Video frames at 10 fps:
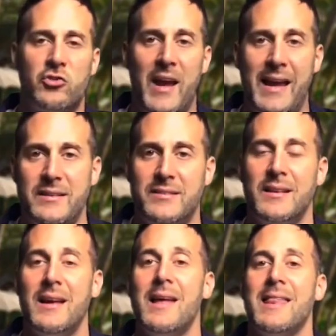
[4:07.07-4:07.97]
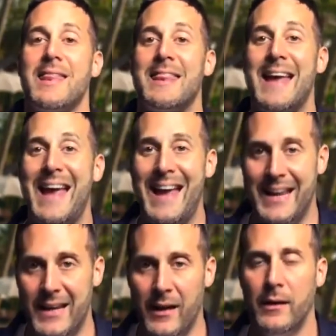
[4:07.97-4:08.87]
Chase.
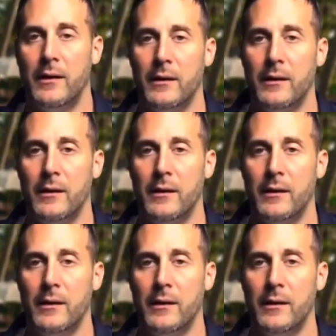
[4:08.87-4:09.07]
Then